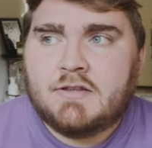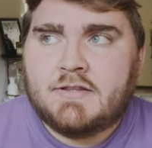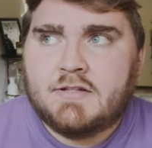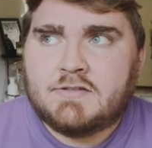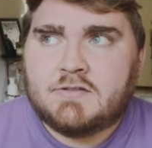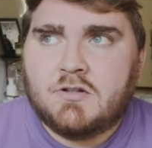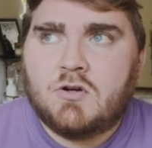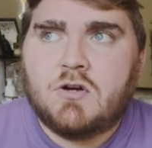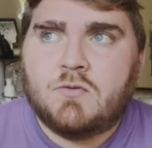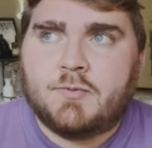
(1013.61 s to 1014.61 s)
this
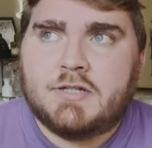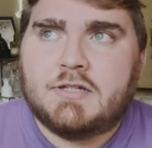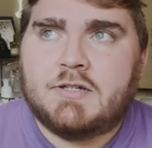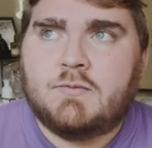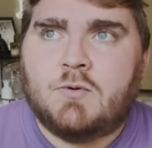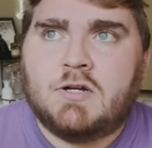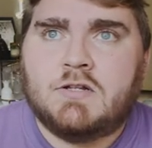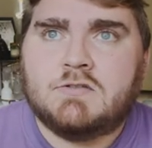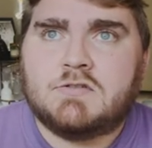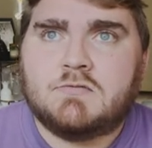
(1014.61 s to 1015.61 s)
logo really
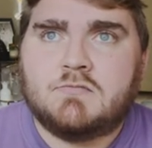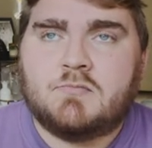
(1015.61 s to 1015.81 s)
was